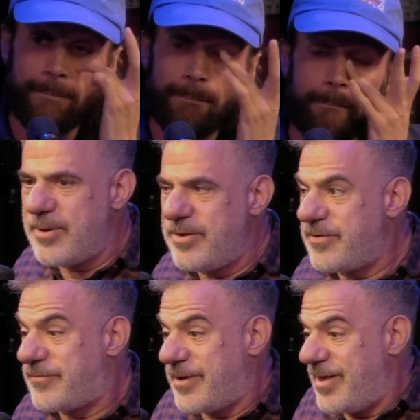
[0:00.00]
of thing when you
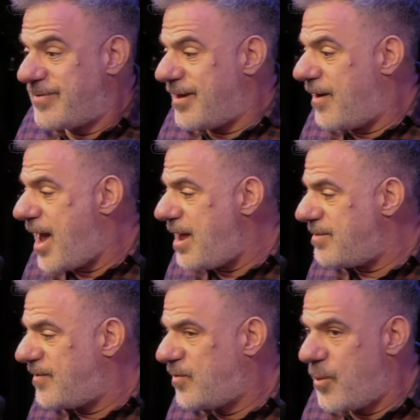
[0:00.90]
just realize, all right,
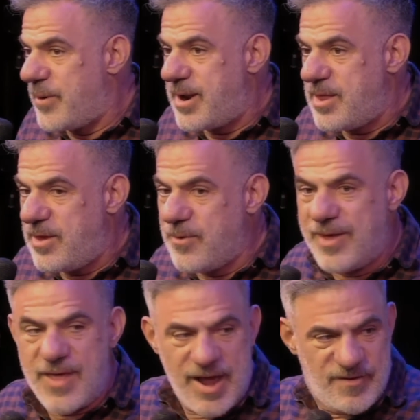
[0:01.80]
this is what we're going to do.
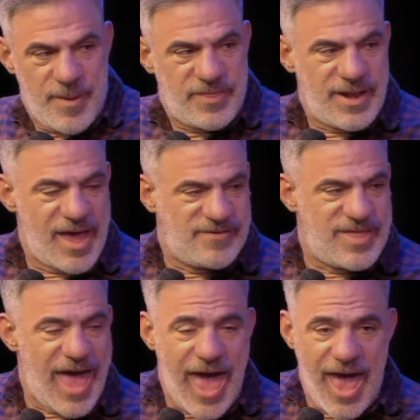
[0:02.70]
And then I spent the next
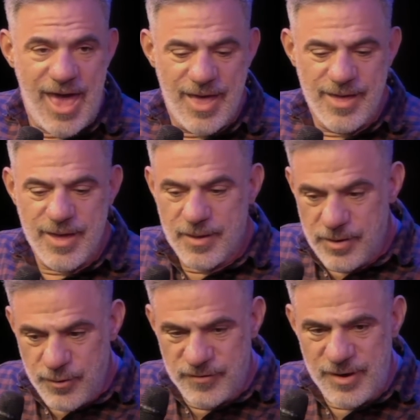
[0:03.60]
day
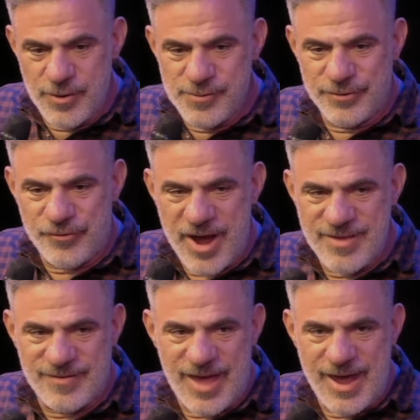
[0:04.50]
using Google
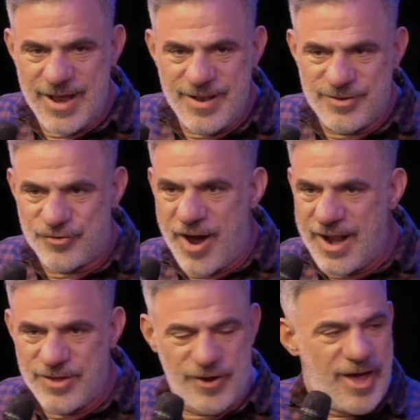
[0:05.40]
Translate and
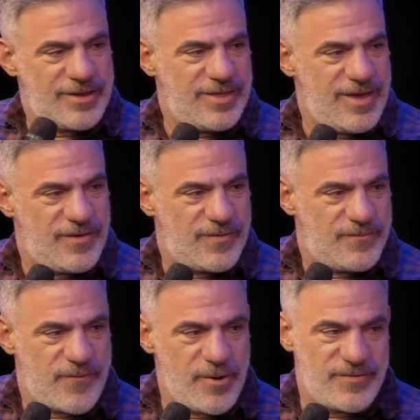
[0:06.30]
trying to talk to these
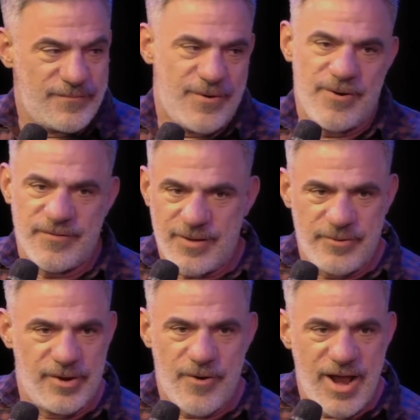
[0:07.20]
folks. And of course, they
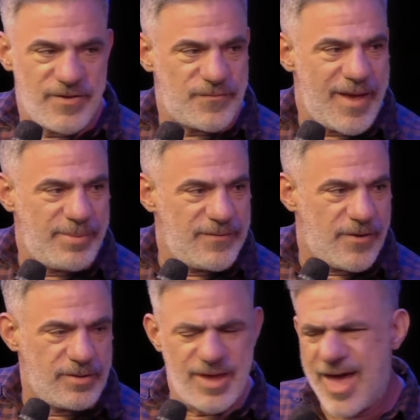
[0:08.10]
were the greatest family of
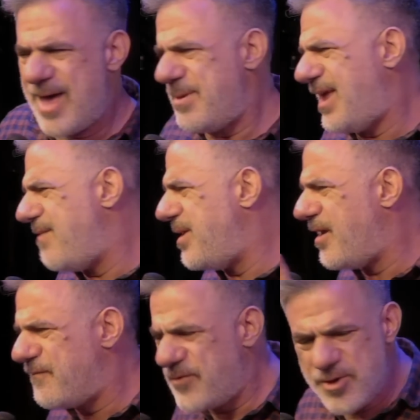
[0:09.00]
all time and gave me
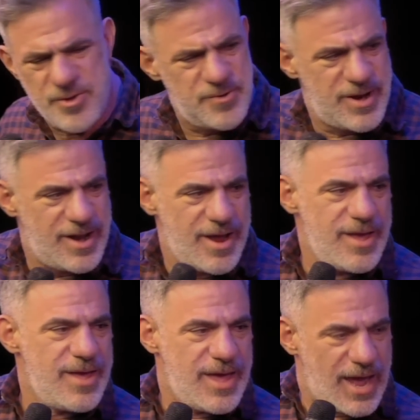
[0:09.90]
their food and,
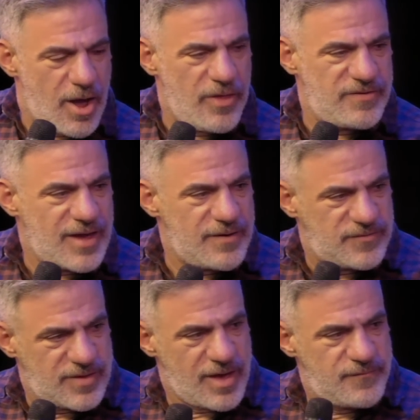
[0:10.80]
and all this kind of
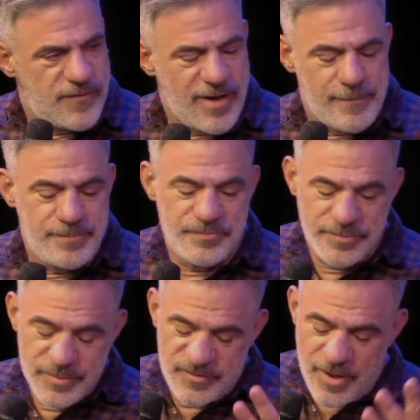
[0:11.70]
stuff. Um,
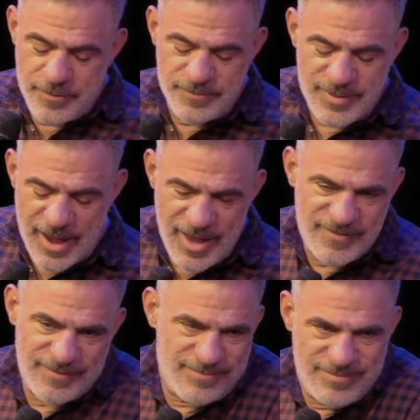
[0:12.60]
so I
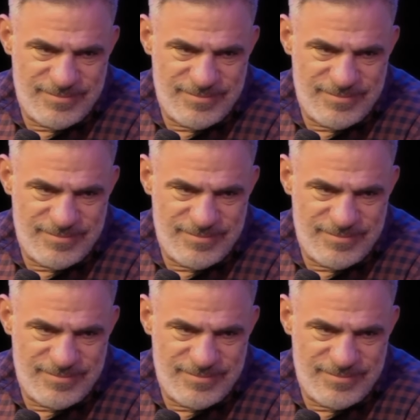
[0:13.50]
guess